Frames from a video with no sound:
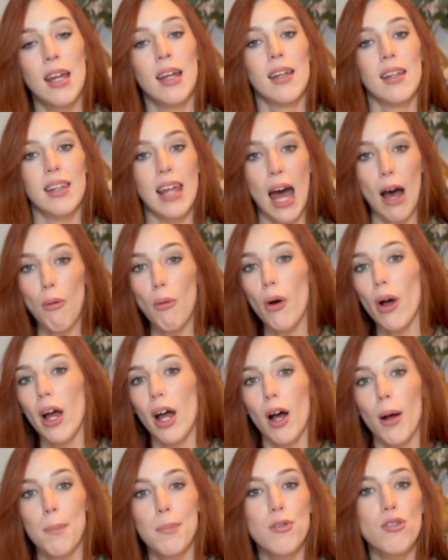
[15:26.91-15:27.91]
That will
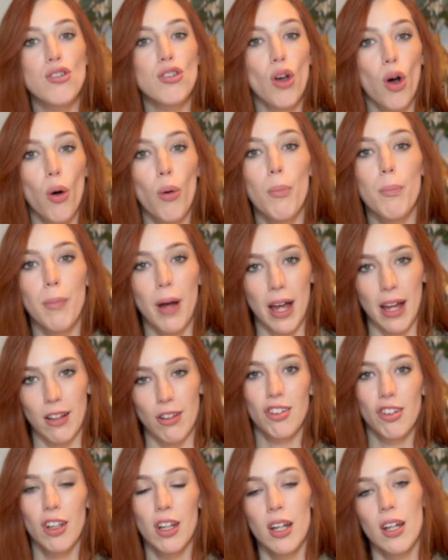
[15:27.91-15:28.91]
help so
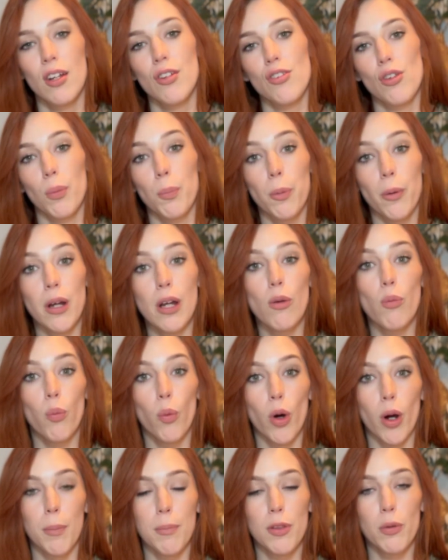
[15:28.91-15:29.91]
much to bring
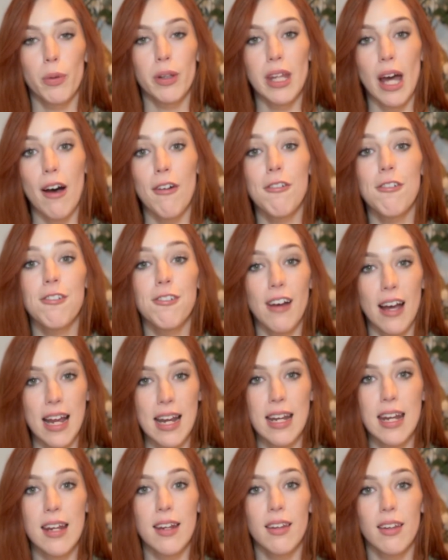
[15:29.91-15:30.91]
warmth without
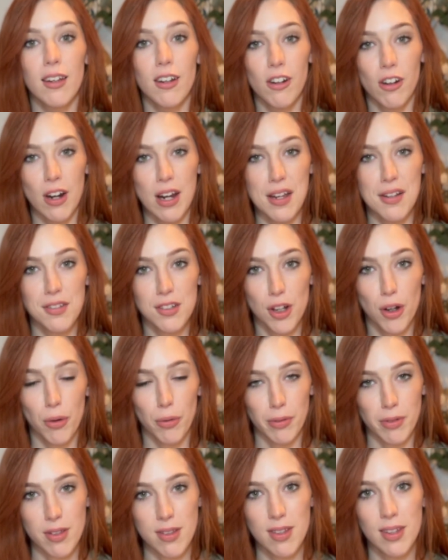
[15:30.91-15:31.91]
fighting the gray
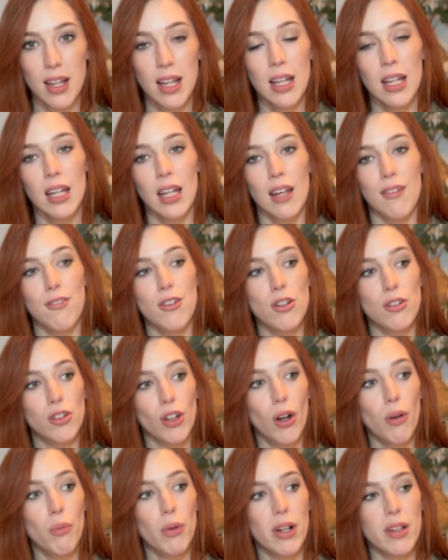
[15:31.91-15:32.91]
tones. If you
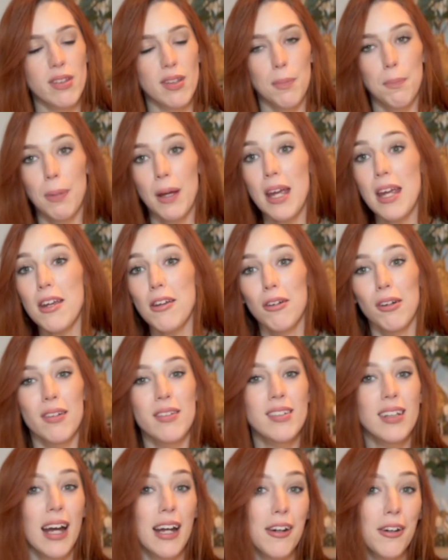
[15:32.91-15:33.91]
don't want to paint your
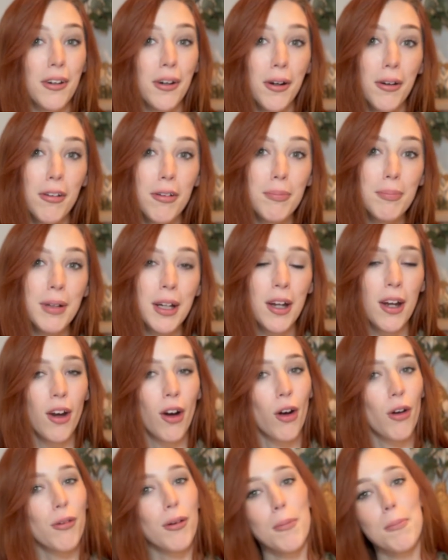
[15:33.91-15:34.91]
entire home
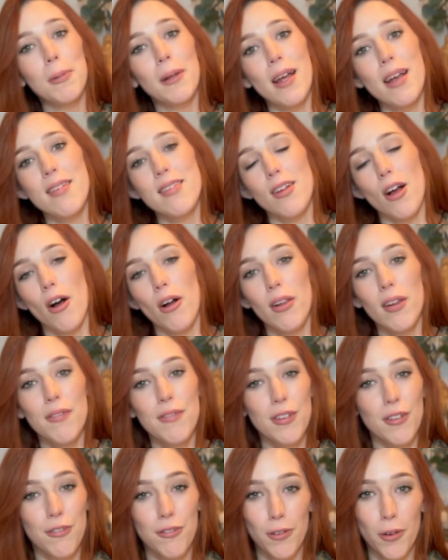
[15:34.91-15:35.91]
or replace all of
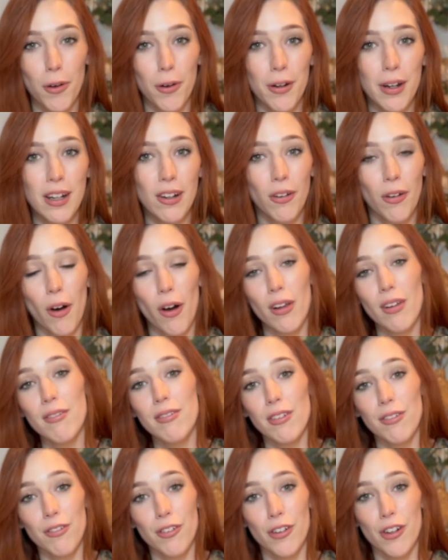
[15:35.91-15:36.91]
the flooring or all of
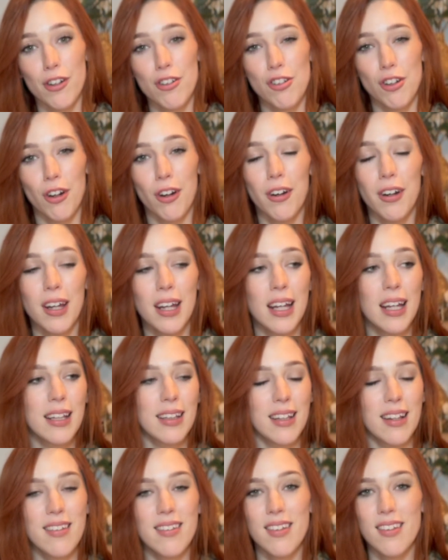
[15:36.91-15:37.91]
the furniture,
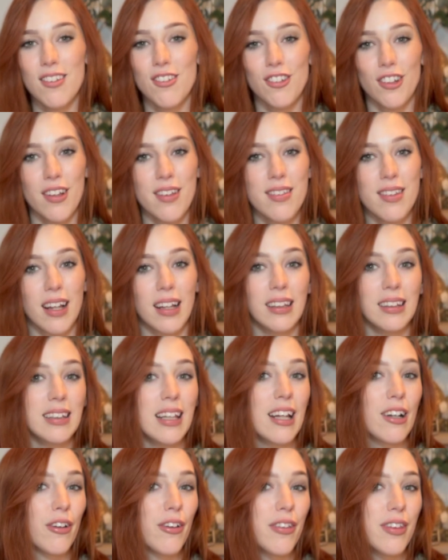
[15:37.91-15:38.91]
this is just a
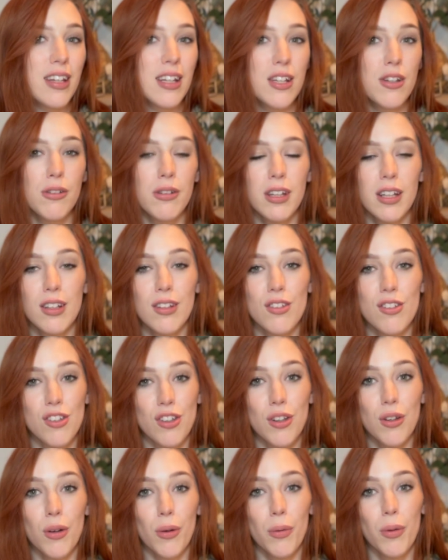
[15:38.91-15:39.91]
little thing you can
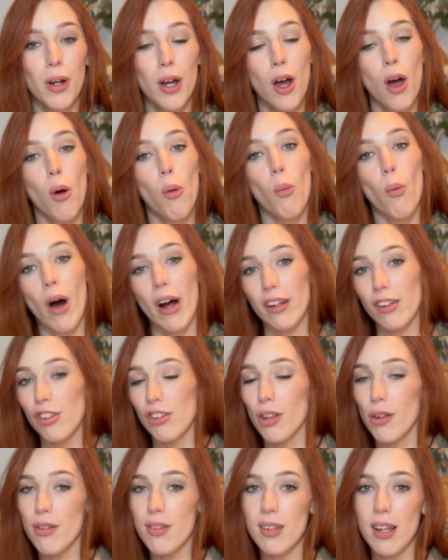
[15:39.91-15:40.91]
do. Watch
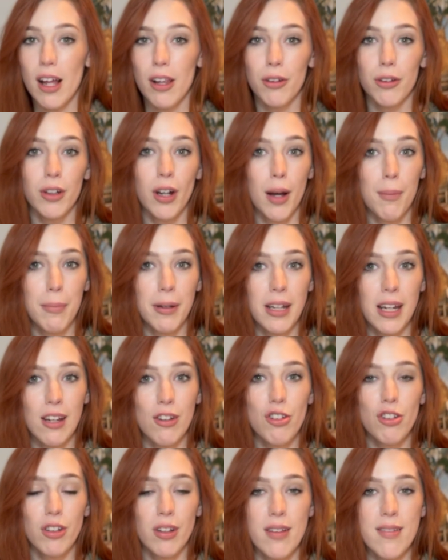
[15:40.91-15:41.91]
those color
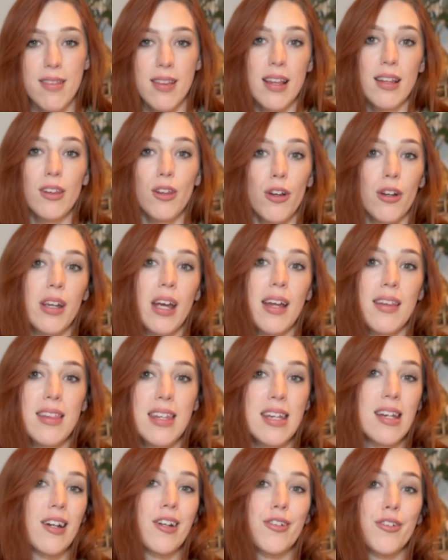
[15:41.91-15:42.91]
combinations and look at
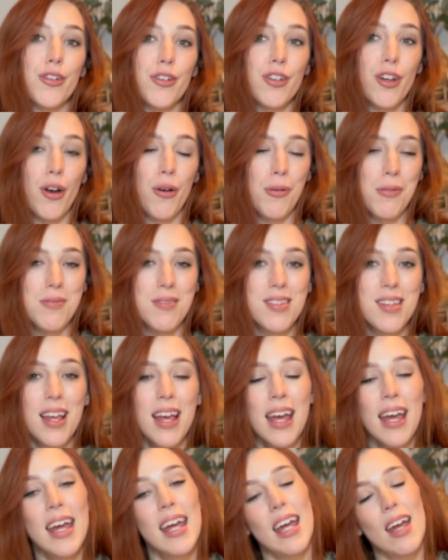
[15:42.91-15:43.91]
the undertones.
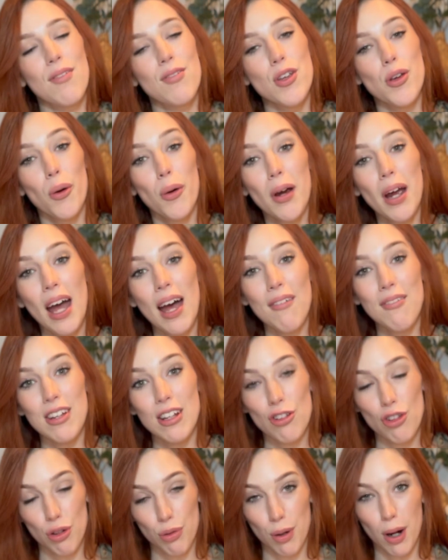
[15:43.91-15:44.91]
If you are having
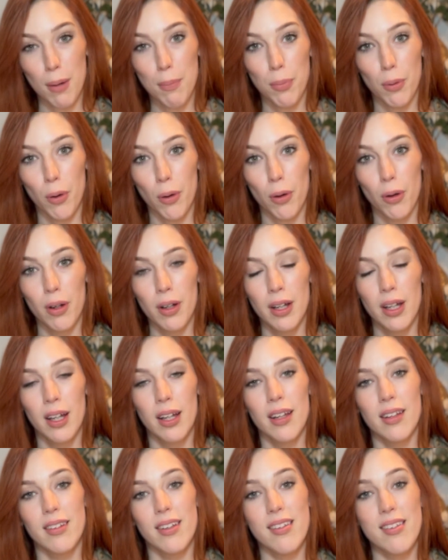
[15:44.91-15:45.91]
trouble
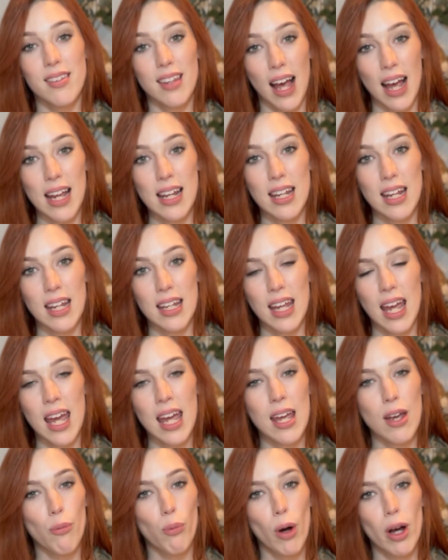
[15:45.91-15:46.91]
deciding,
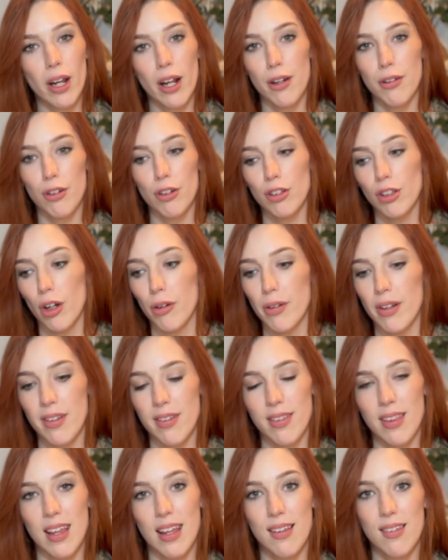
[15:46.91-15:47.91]
hey, what undertone is
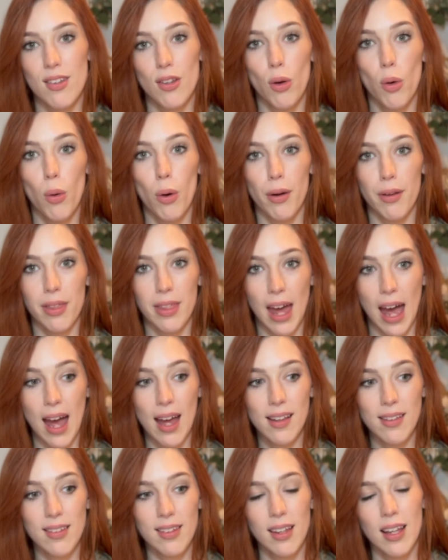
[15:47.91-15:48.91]
this or
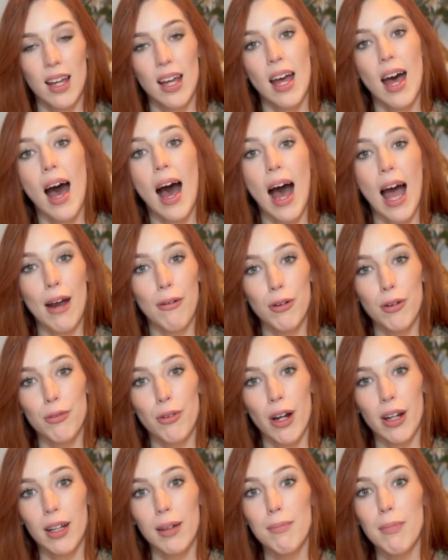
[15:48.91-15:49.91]
that, I would
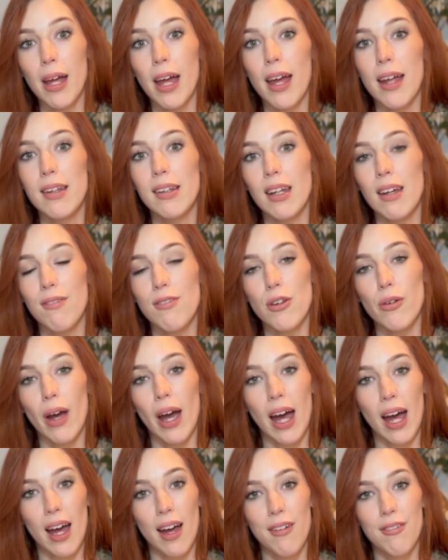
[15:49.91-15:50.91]
recommend, if you
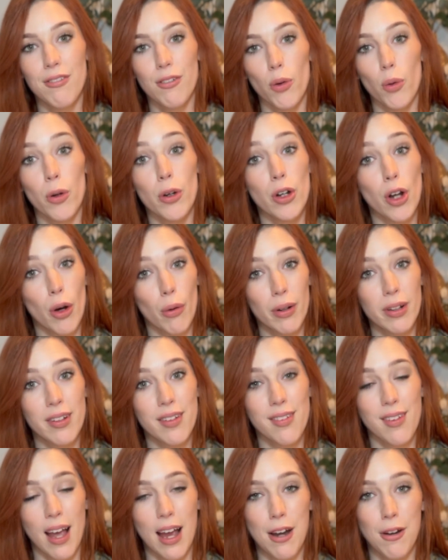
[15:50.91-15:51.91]
have or know a
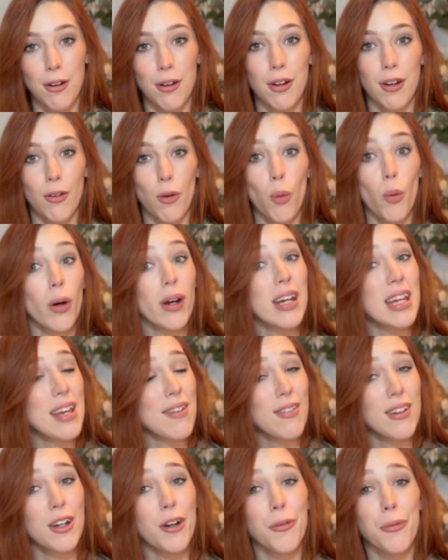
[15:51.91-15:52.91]
designer or
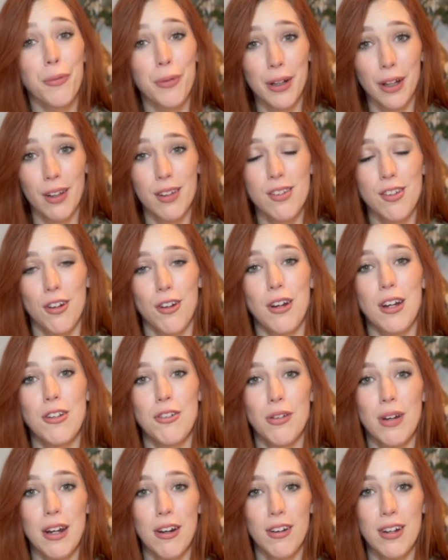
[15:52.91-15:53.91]
even a realtor in your
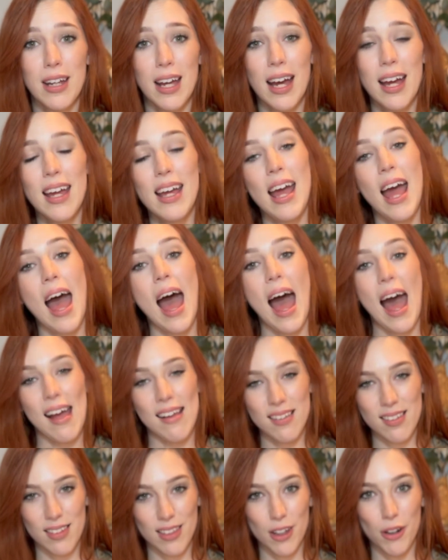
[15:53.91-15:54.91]
area,
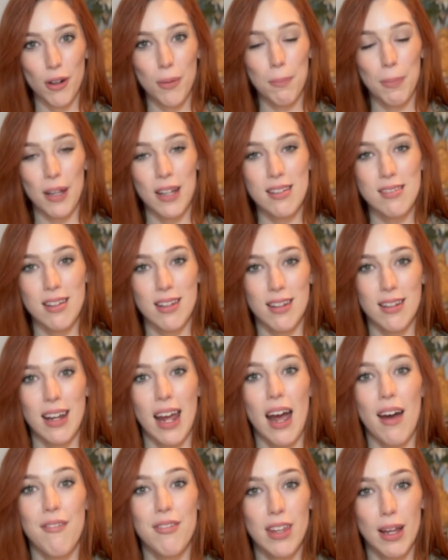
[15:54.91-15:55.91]
ask their opinion,
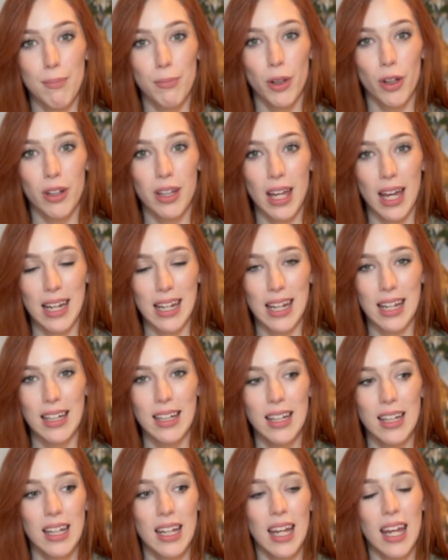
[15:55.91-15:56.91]
have them look at it.
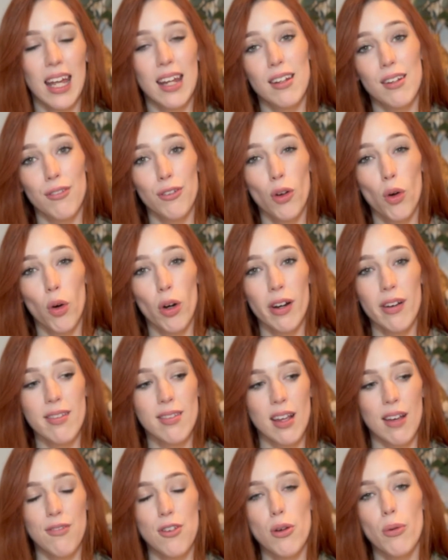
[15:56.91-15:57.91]
And of course,
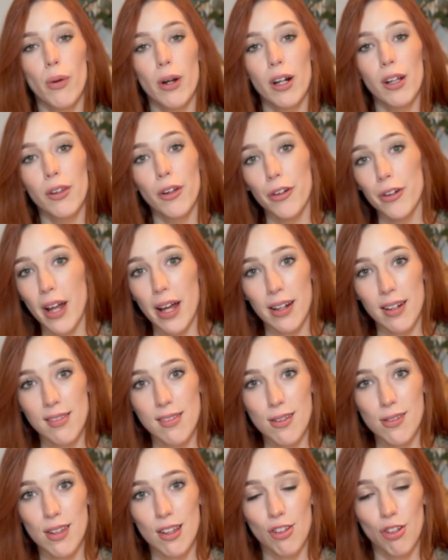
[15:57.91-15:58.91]
if you want to learn how to
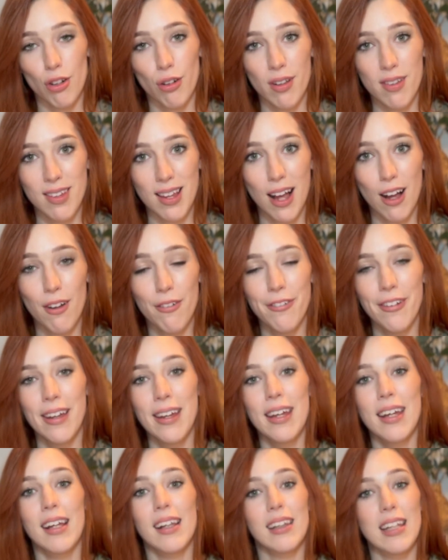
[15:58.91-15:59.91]
do this yourself,
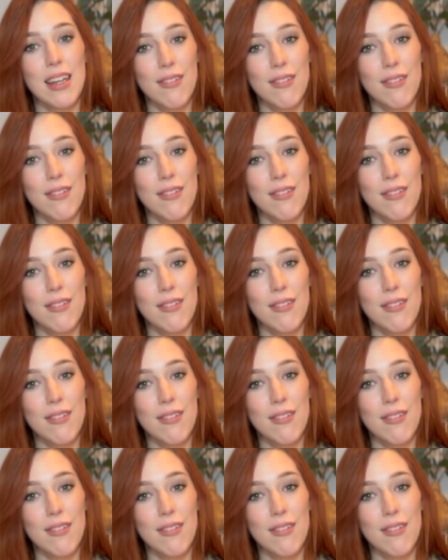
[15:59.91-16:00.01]
leave